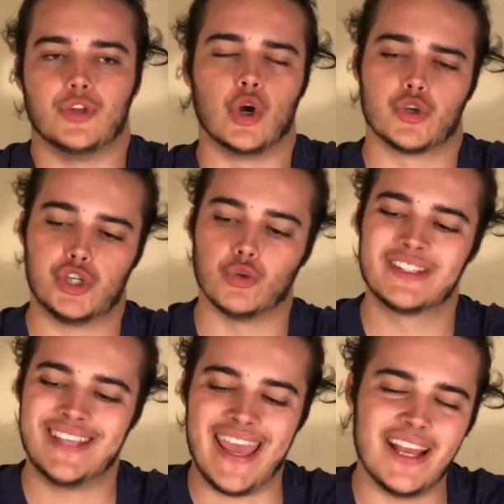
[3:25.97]
she'll
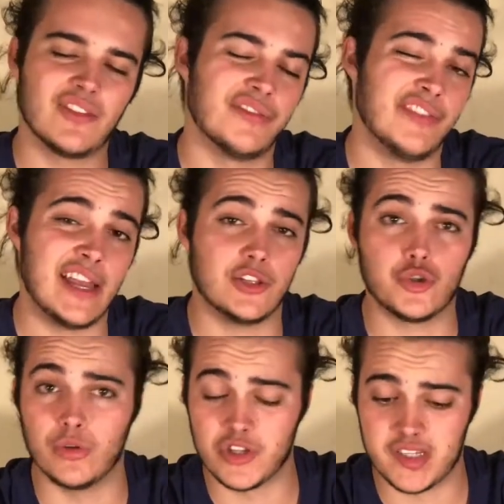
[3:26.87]
take the fight
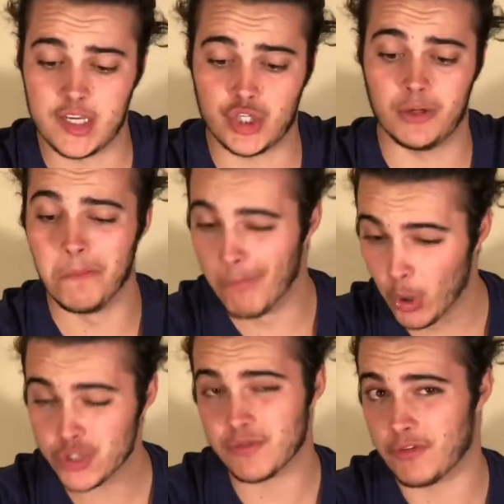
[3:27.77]
to a decision.
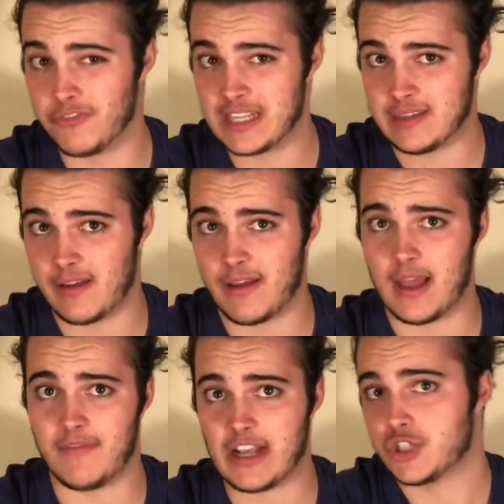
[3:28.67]
Most of her fights
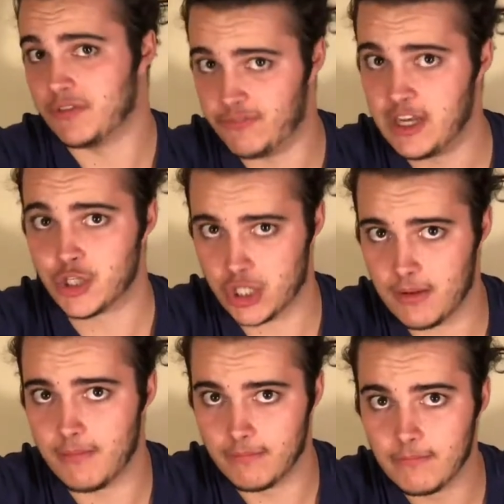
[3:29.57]
have actually finished
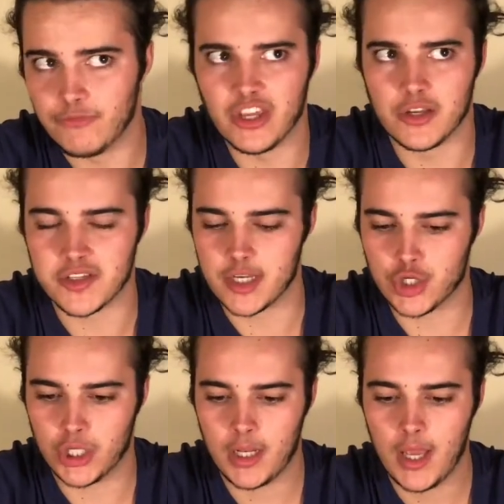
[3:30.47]
via
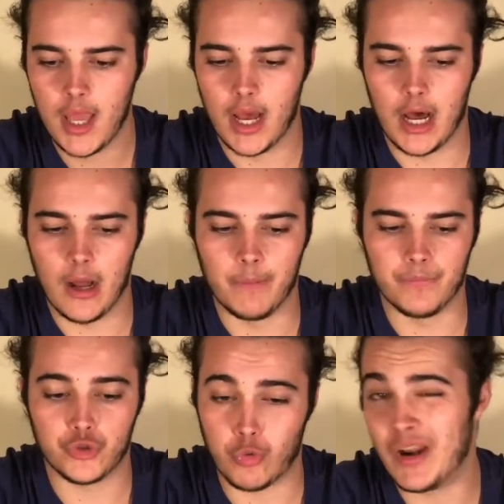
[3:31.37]
decision.
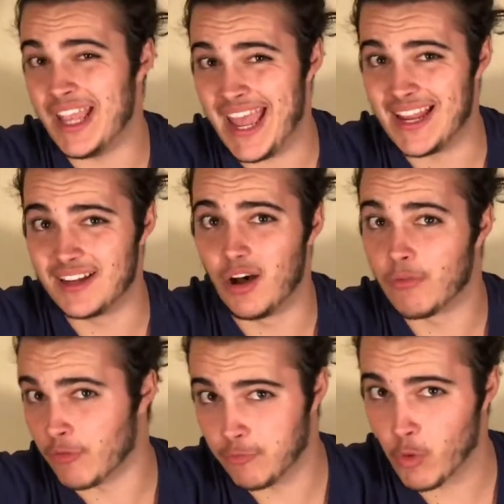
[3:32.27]
28 of
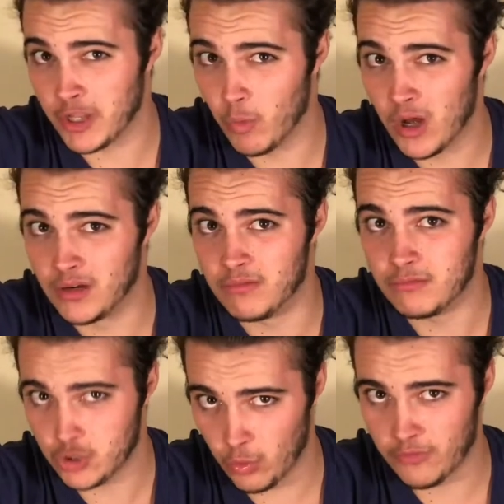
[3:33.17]
her 41
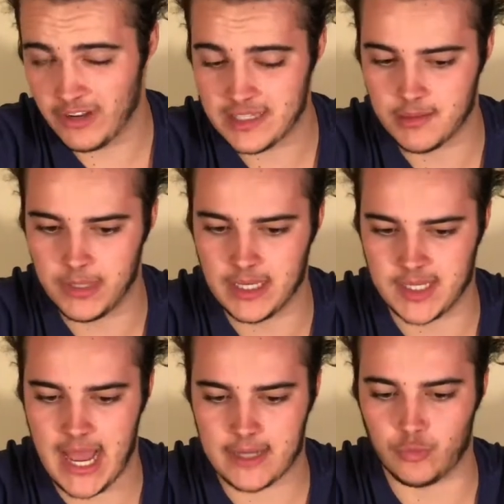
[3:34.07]
total fights to be
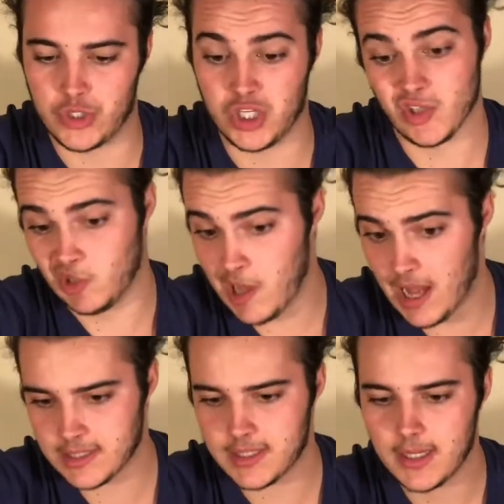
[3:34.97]
exact, which is a
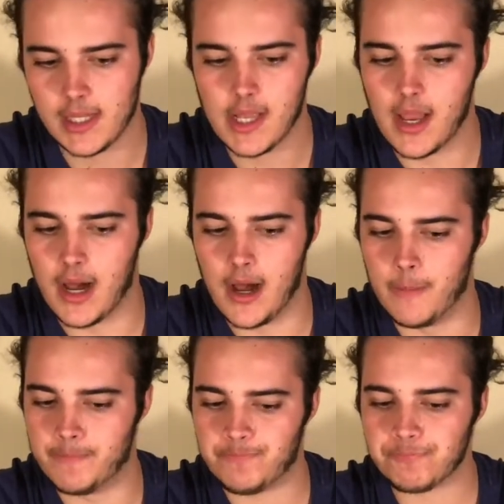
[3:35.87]
lot.
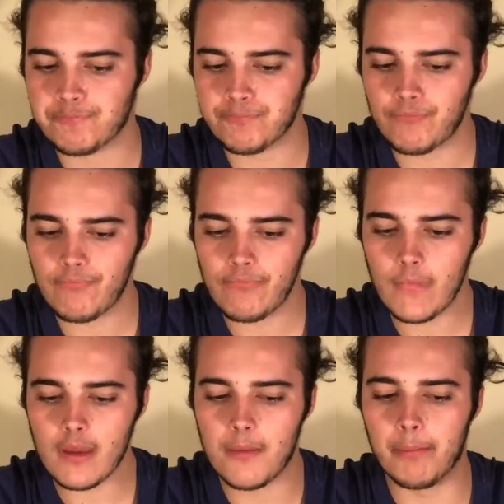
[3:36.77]

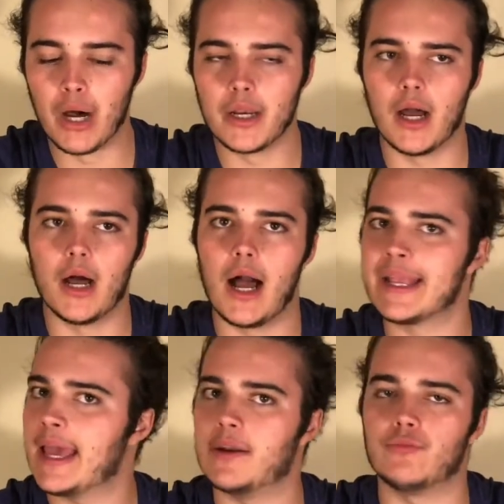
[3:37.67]
But
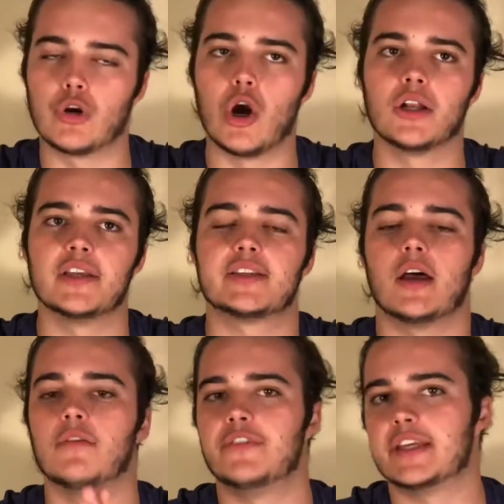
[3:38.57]
again, regardless
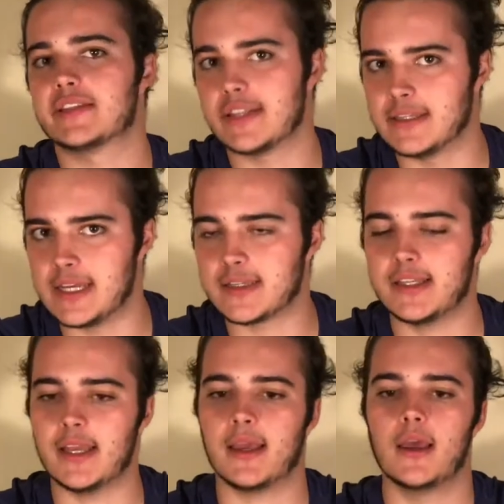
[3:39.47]
of this
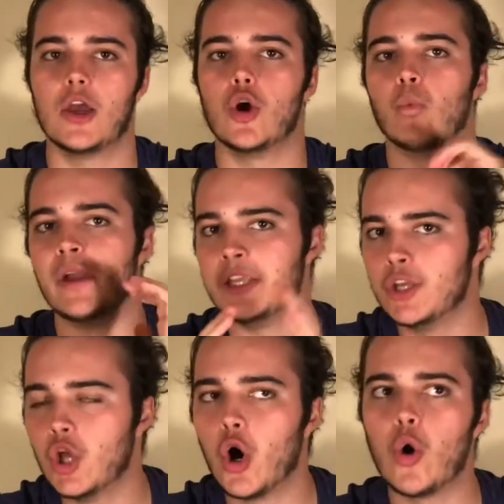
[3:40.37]
statistic, we
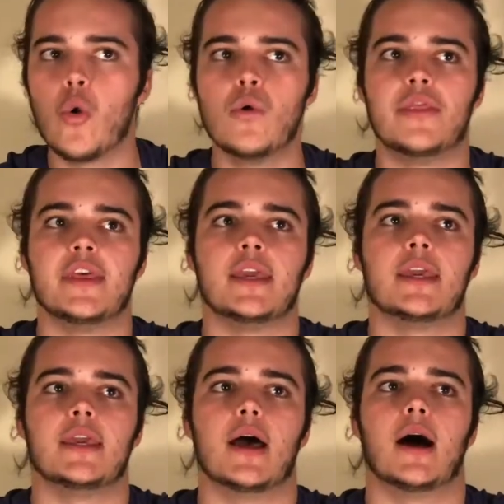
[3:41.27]
know
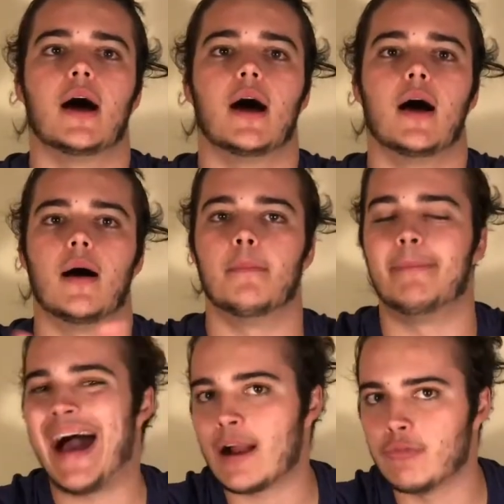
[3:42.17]
the
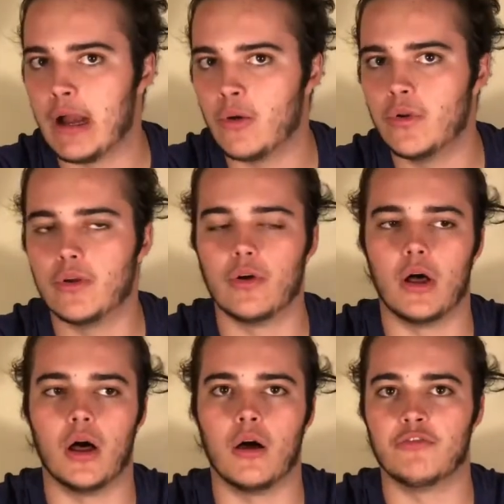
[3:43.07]
background
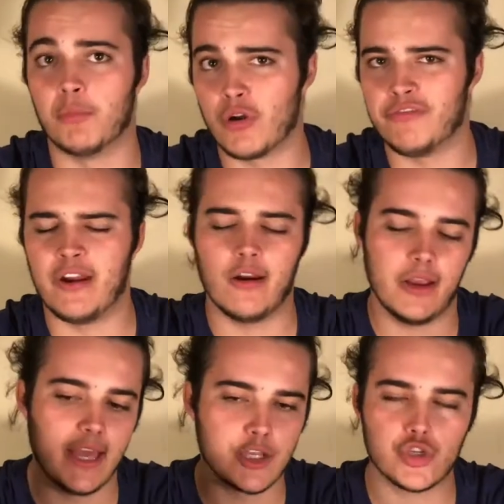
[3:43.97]
of
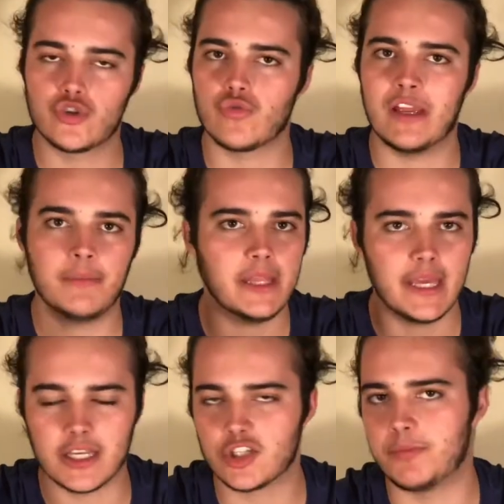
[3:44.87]
Modafferi, extremely
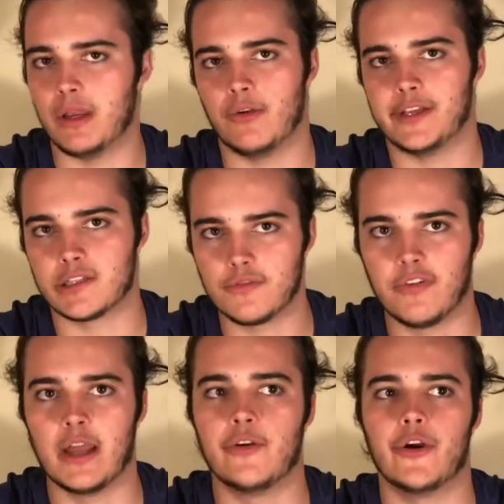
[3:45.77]
experienced
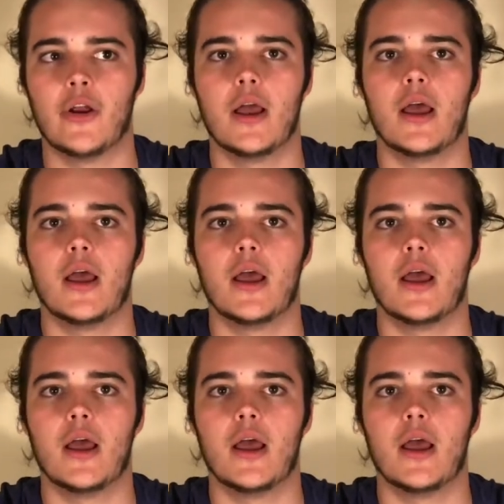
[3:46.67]
fighter,